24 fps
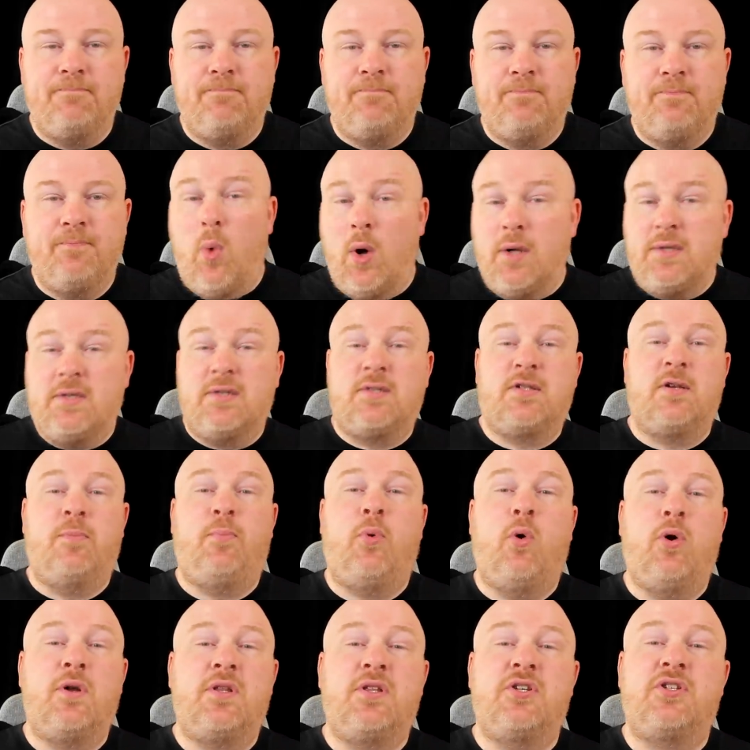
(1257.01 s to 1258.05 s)
If you want to
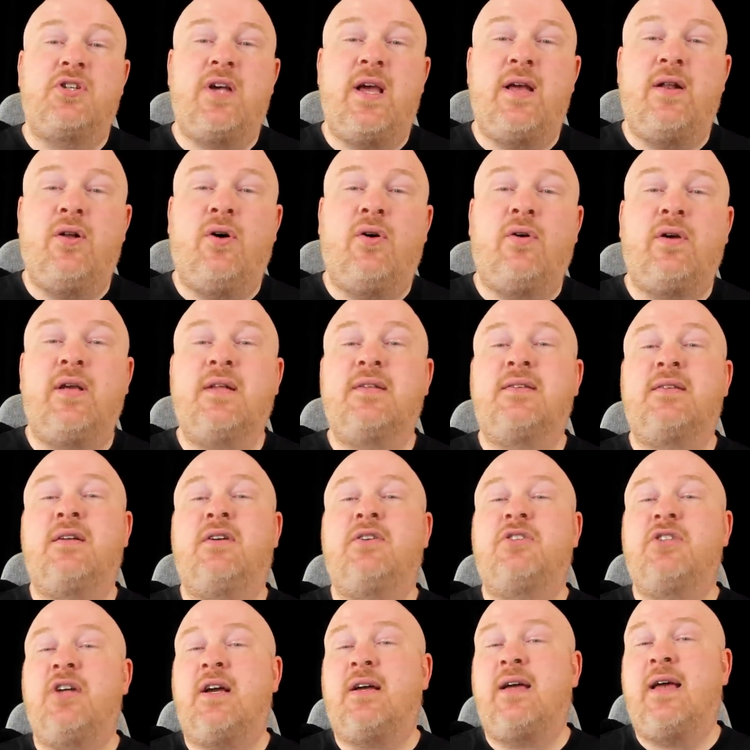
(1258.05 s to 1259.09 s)
support the channel,
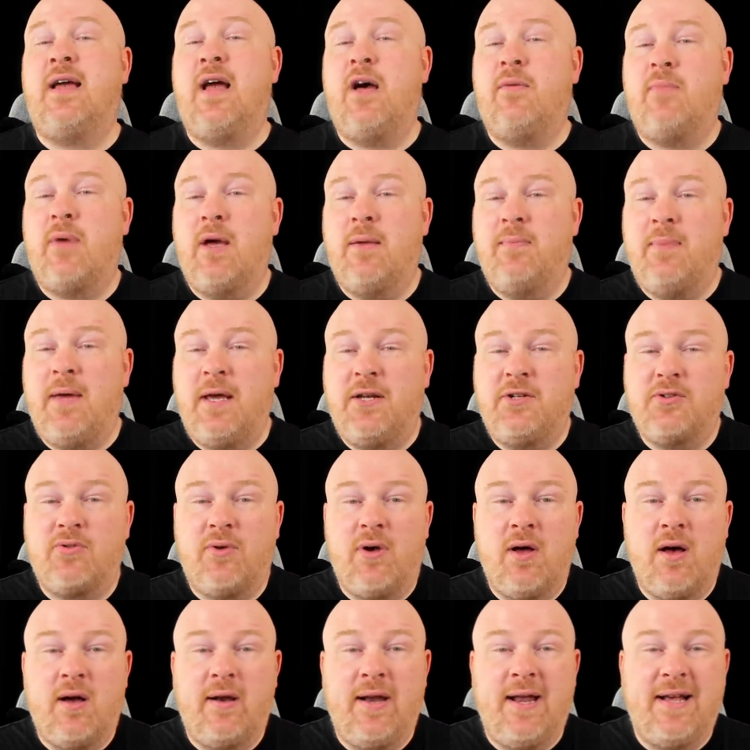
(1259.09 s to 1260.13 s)
consider checking out my
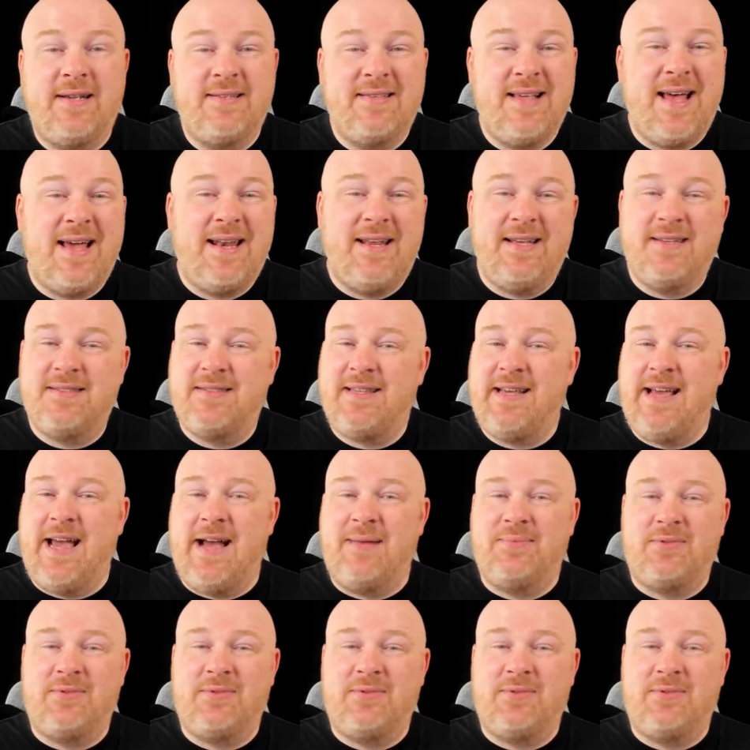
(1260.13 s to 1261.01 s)
Patreon, as that is